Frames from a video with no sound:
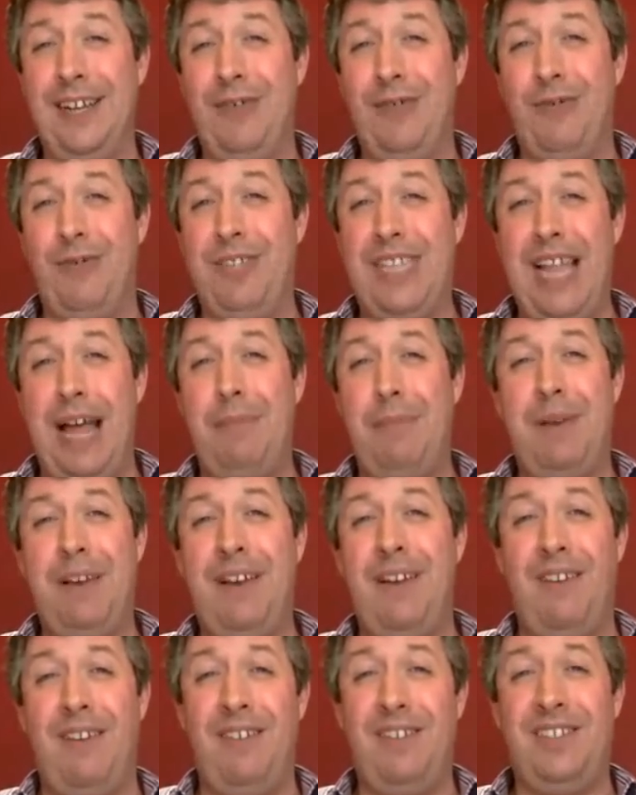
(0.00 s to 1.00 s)
Or is that
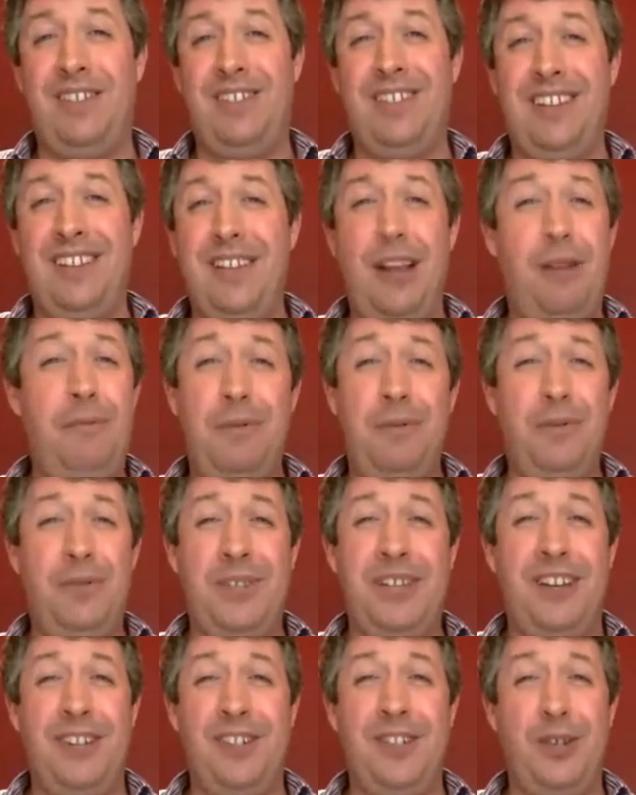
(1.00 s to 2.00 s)
because no one
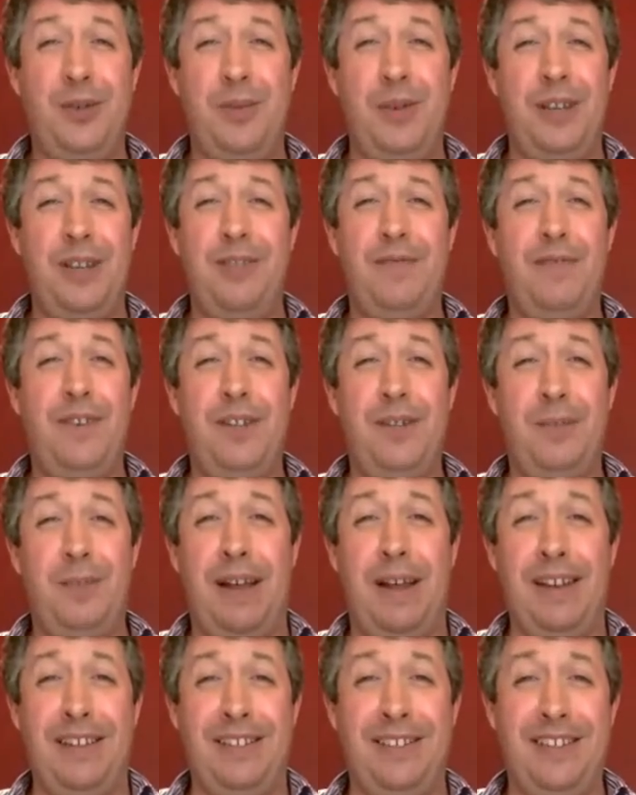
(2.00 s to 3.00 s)
was going to sue me in the first
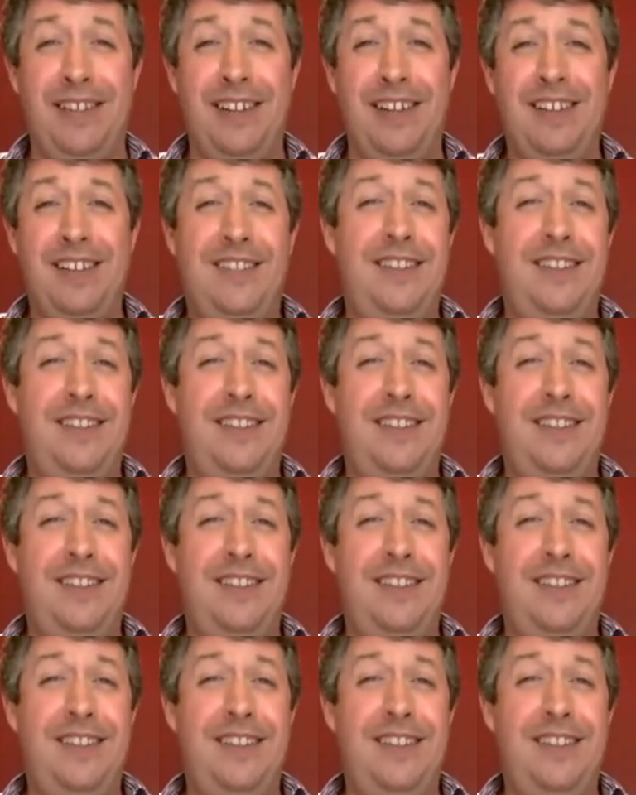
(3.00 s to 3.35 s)
place?